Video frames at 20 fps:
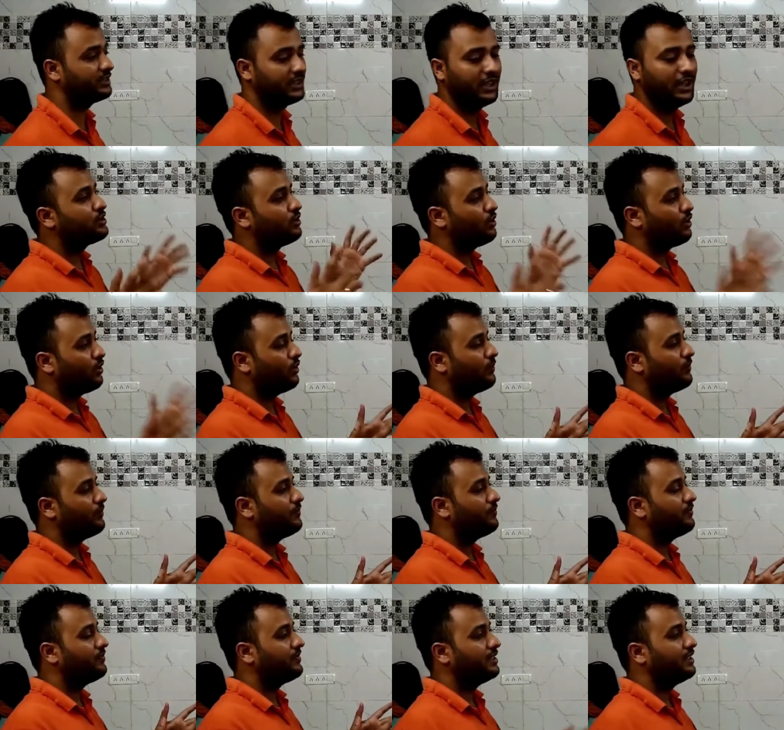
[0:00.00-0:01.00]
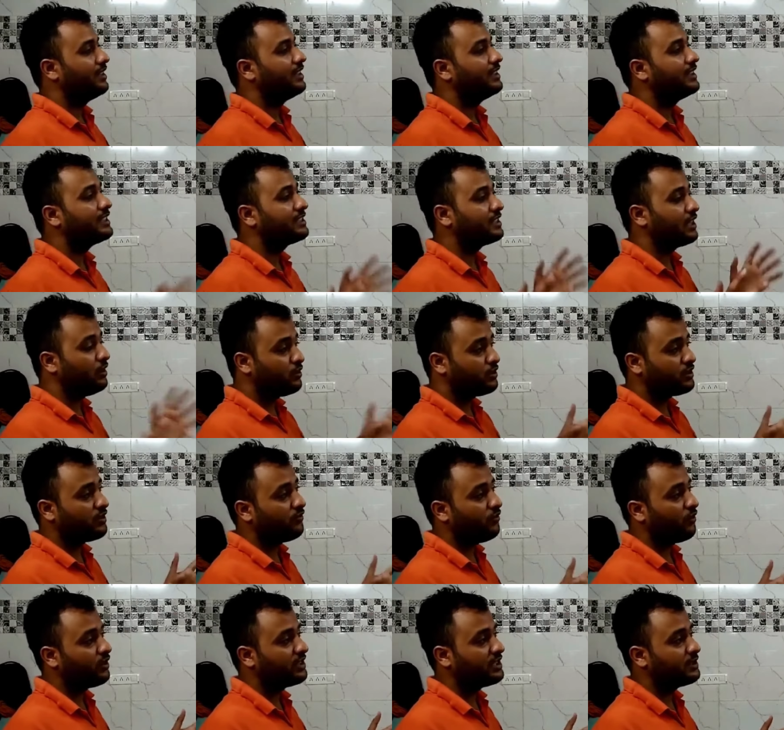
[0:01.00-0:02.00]
So the solution
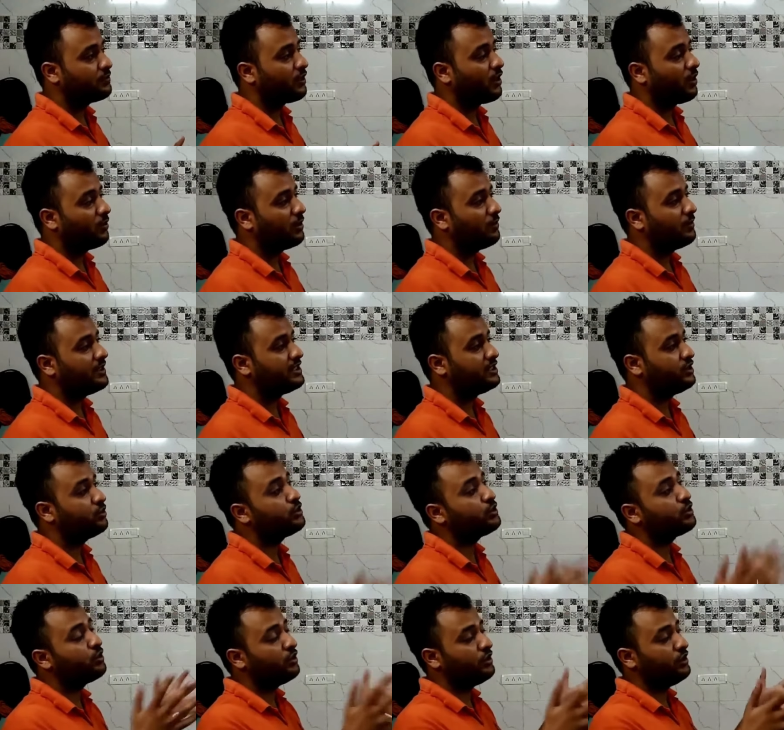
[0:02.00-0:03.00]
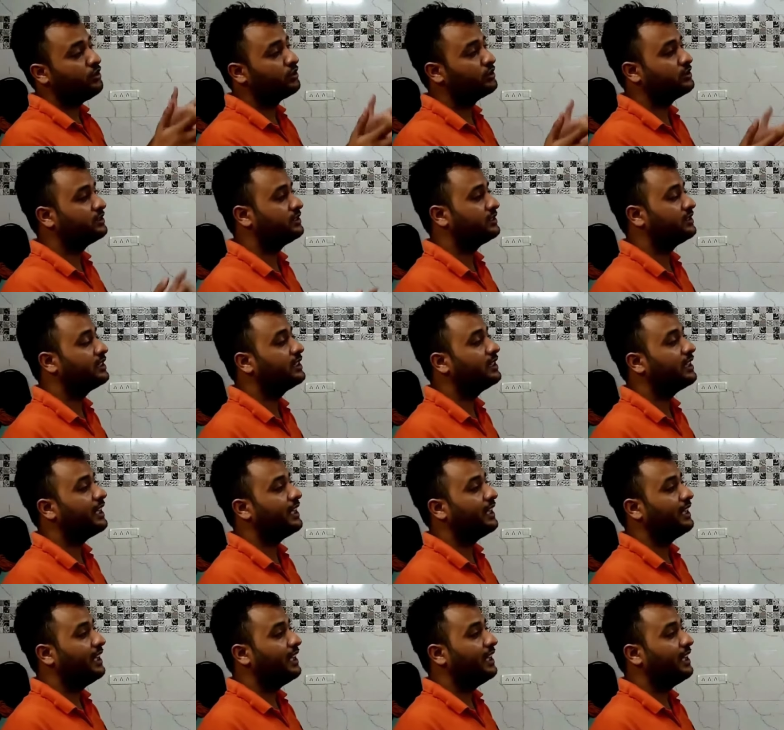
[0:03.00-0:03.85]
for this problem is you should use the